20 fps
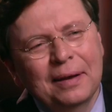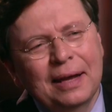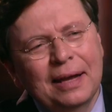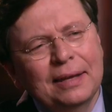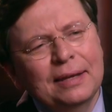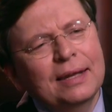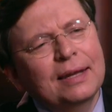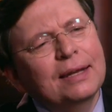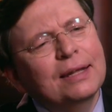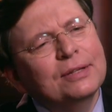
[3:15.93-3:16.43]

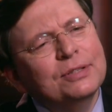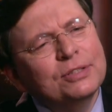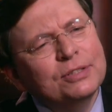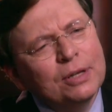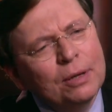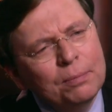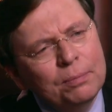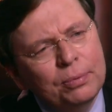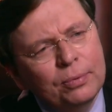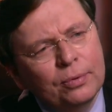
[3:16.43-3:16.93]
And then at
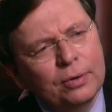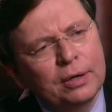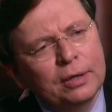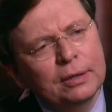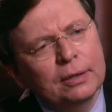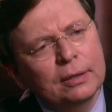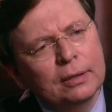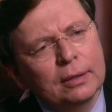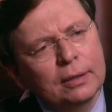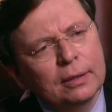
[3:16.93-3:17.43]
some point,
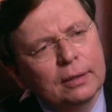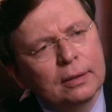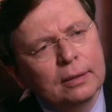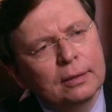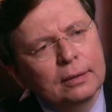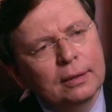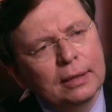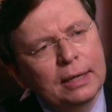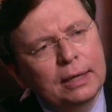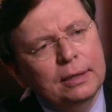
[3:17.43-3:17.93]

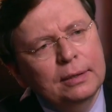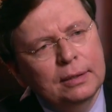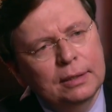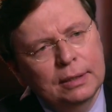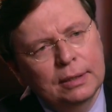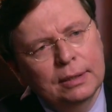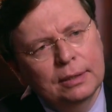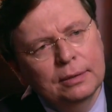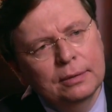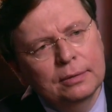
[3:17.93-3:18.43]
late
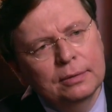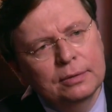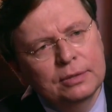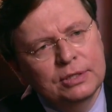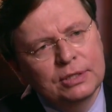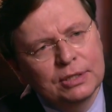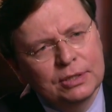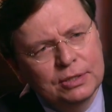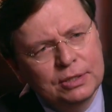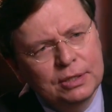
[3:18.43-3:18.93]
in
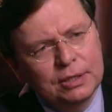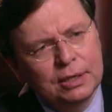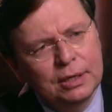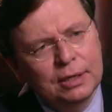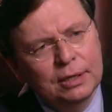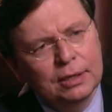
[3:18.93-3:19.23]
'68,